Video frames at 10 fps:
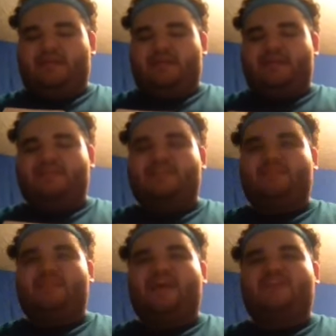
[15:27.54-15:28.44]
I just think
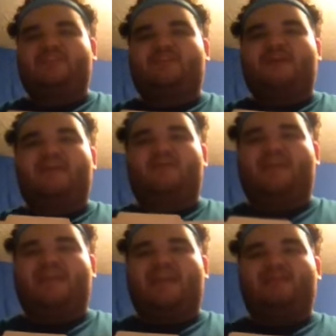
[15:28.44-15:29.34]
the Badgers know how to
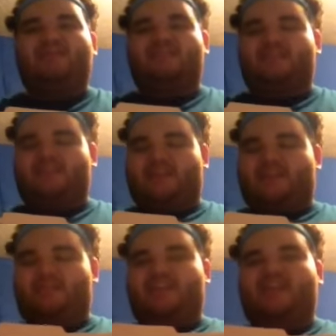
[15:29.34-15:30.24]
win games, and I think they
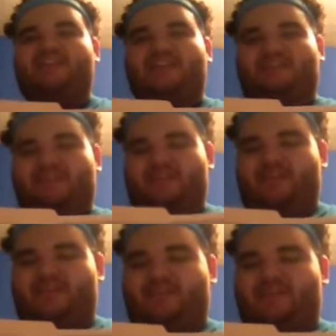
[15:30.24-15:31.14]
can beat Xavier.
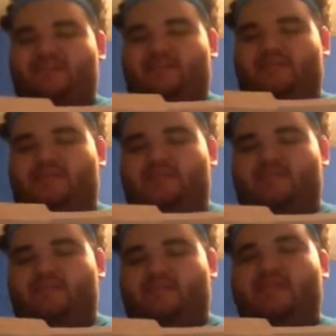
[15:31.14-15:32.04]

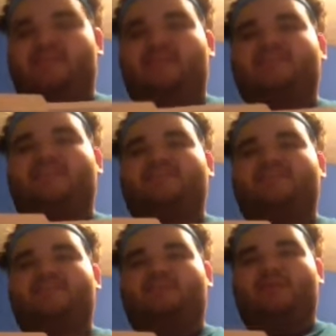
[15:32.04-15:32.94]
I think Xavier's
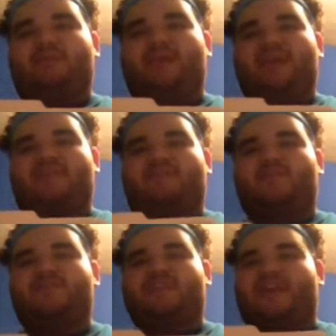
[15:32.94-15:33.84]
going to play bad in the
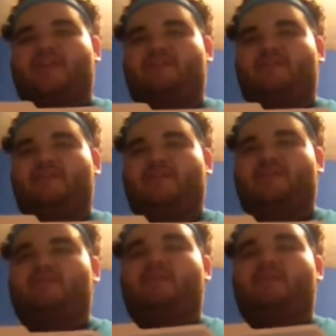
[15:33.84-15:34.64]
first half. They won't